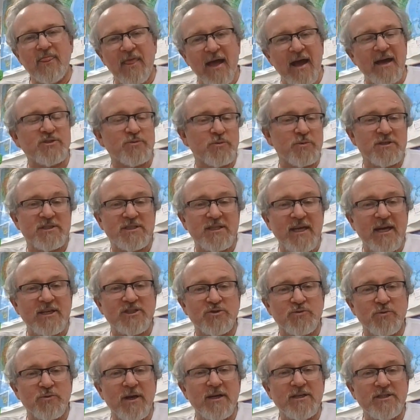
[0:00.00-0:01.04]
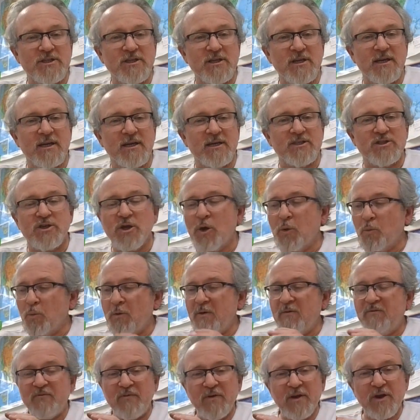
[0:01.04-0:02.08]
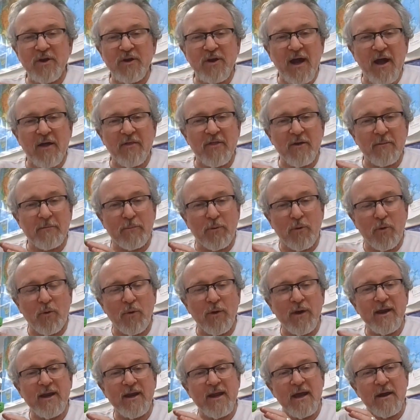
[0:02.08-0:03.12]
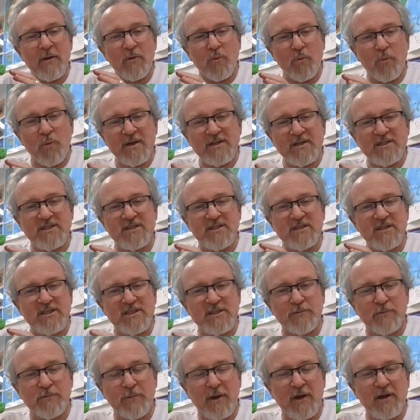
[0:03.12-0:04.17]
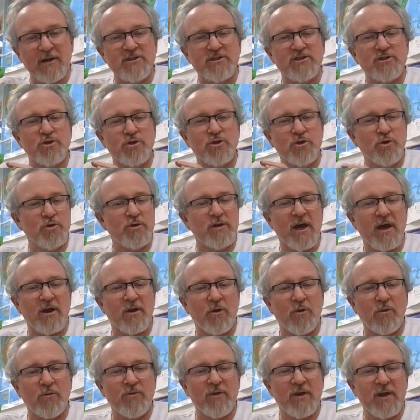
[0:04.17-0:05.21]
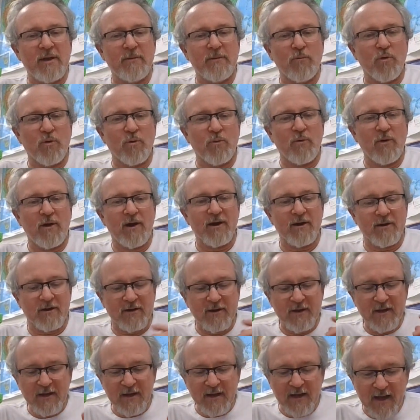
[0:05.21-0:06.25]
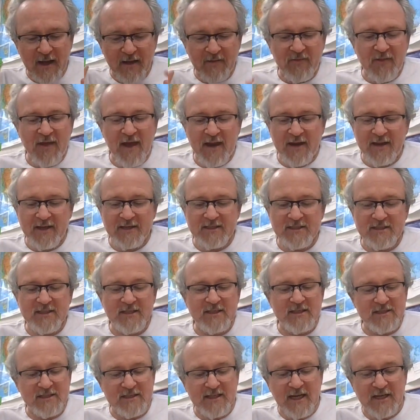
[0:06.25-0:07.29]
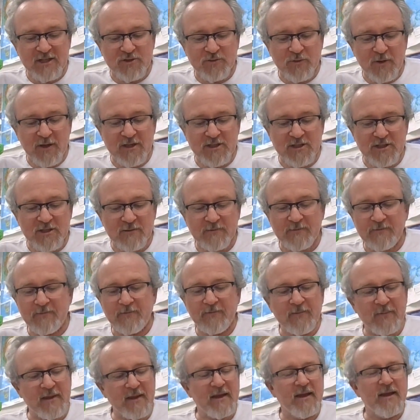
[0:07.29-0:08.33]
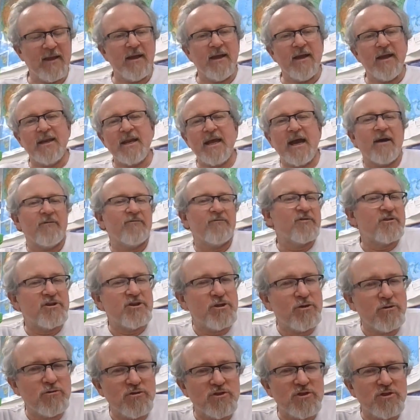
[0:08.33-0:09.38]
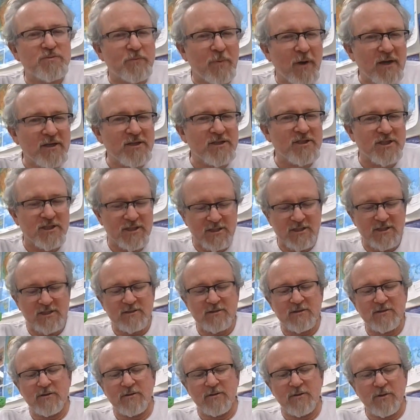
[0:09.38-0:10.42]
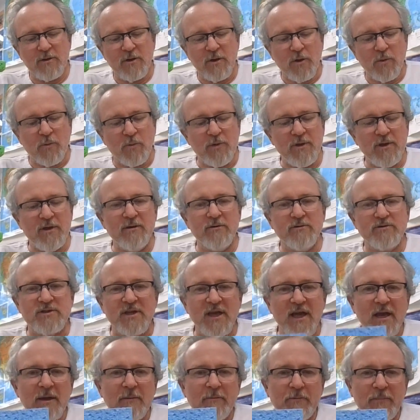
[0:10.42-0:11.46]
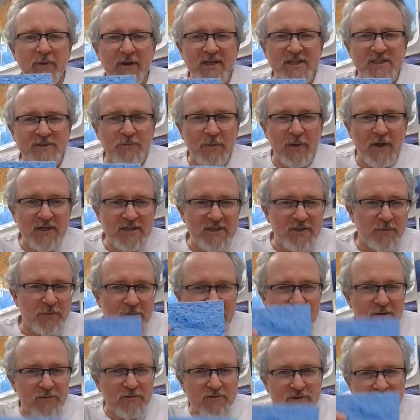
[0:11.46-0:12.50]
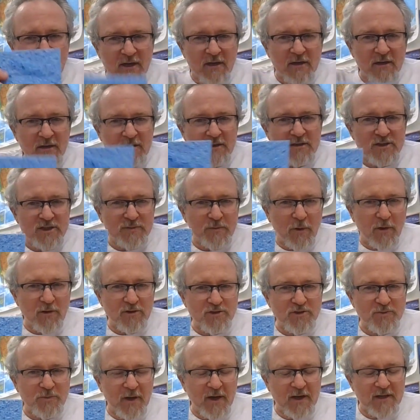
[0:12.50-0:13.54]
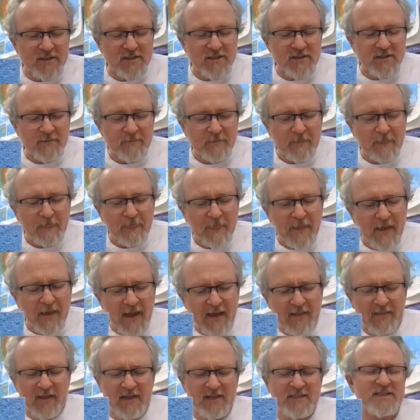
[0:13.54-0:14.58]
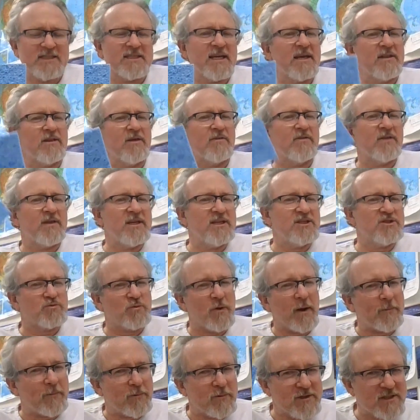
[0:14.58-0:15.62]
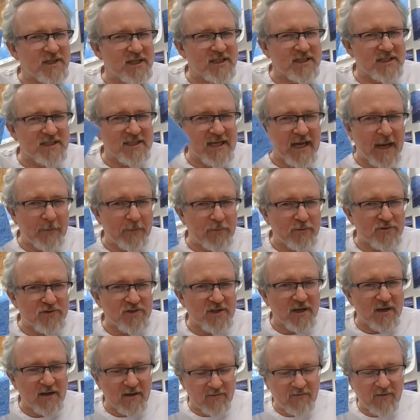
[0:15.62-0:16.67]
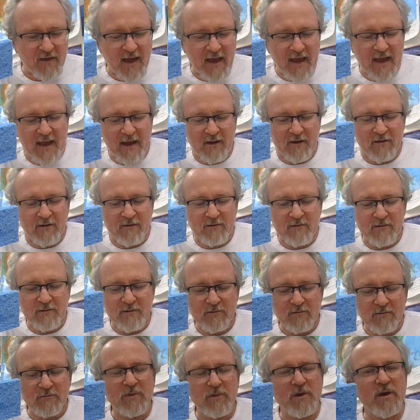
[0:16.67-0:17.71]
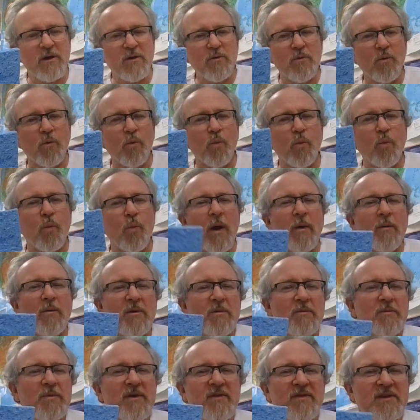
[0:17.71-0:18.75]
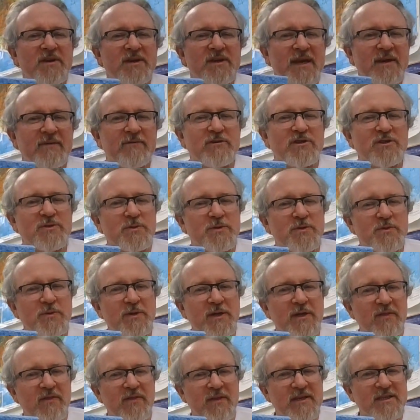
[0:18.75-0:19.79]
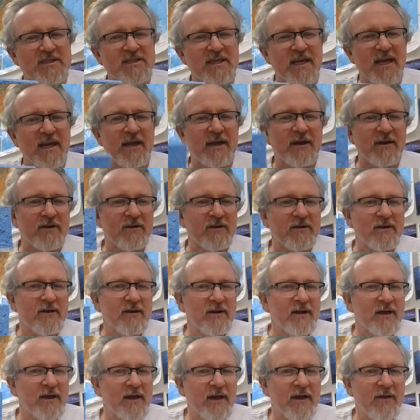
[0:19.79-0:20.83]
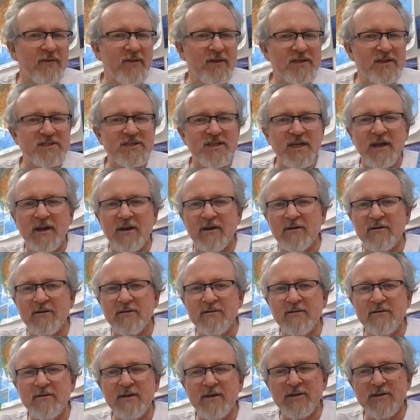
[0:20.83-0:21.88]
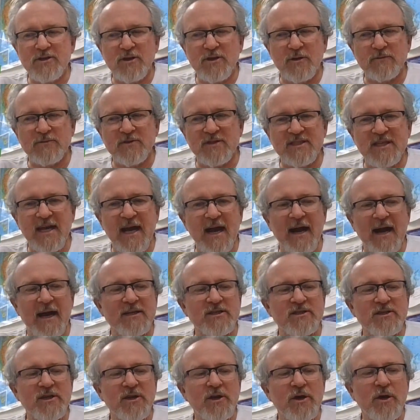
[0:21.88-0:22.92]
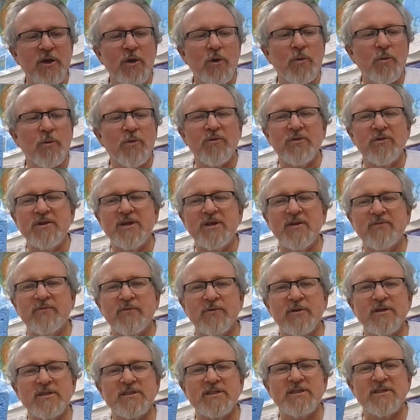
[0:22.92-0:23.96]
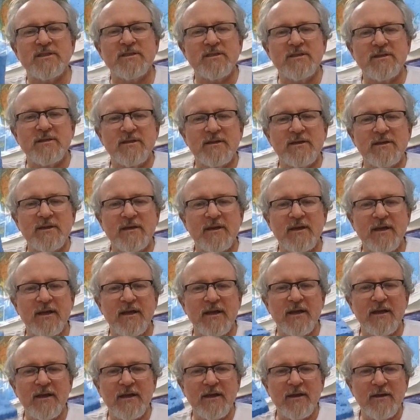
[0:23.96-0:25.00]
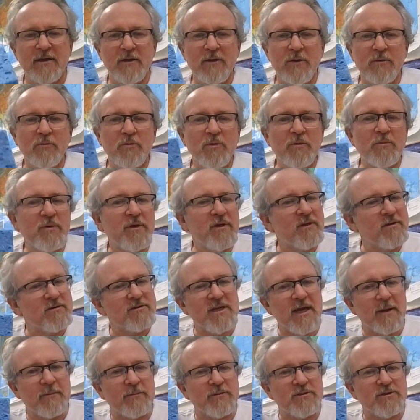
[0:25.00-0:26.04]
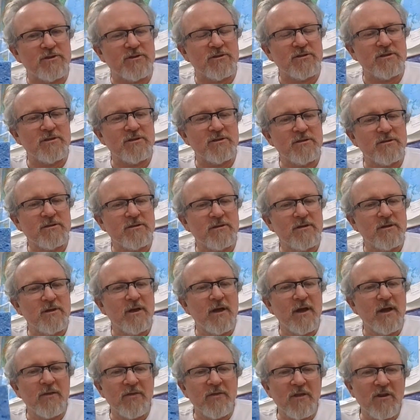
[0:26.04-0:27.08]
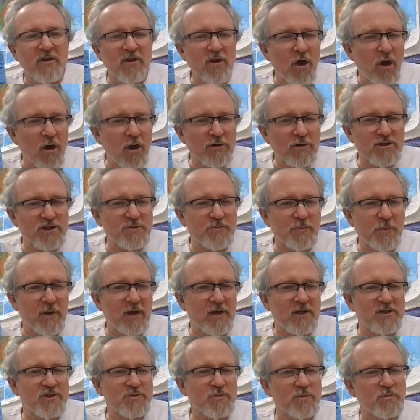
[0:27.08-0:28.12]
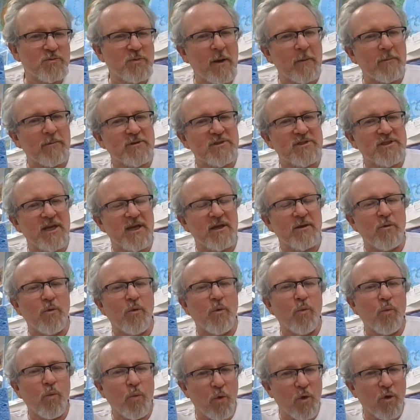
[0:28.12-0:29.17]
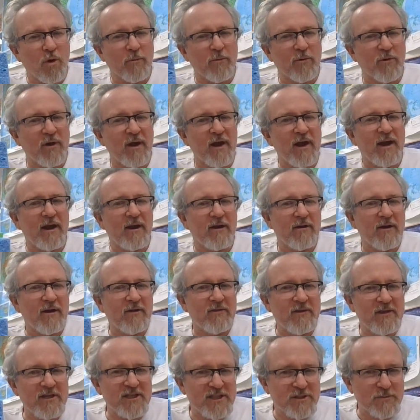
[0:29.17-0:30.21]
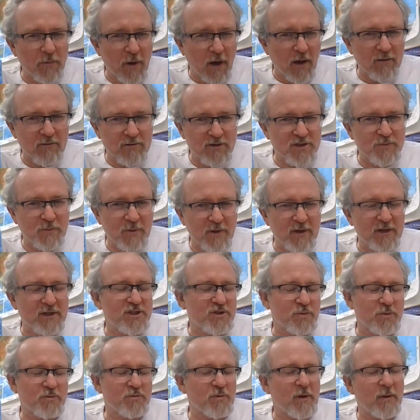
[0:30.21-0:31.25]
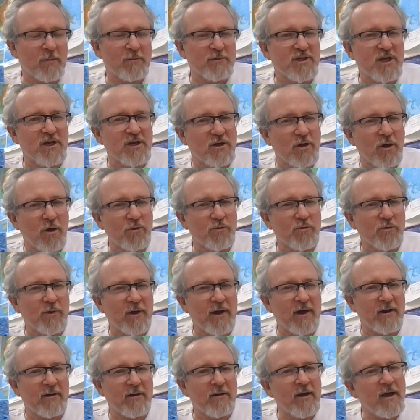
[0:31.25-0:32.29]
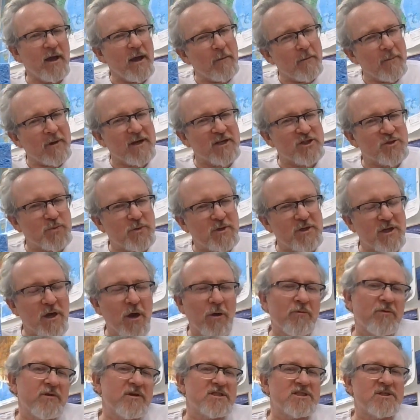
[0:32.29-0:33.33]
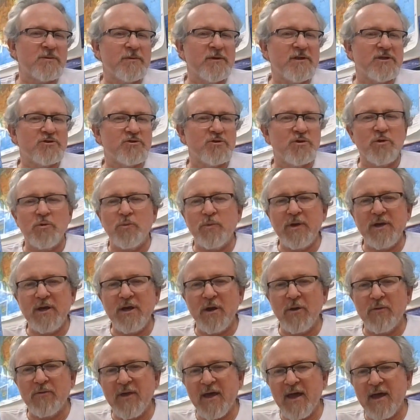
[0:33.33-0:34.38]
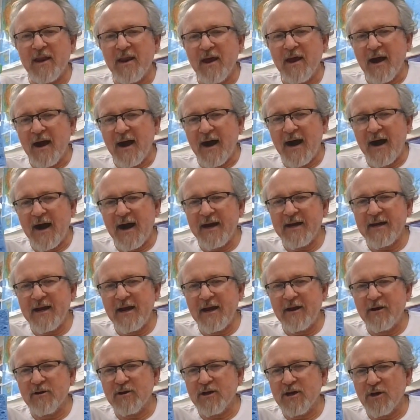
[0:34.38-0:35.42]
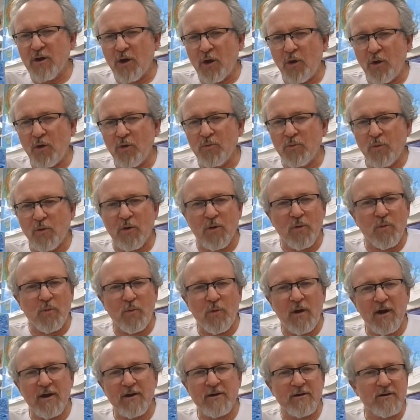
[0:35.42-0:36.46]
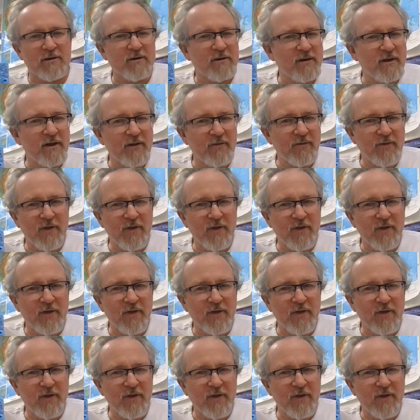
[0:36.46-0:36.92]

That's what saturation is. We figured out the point at which the sponge could not hold any more water, and that is saturation. Now, if the 2 sponges, we used a big sponge and we used a small sponge, and let's say that these represent samples of air. Well, what would be the difference between this air and this air in terms of size? Well, the difference would be their temperatures. The large sponge would represent warmer air, and the smaller sponge would represent colder air, because we know this to be true. We know that hot air can hold more water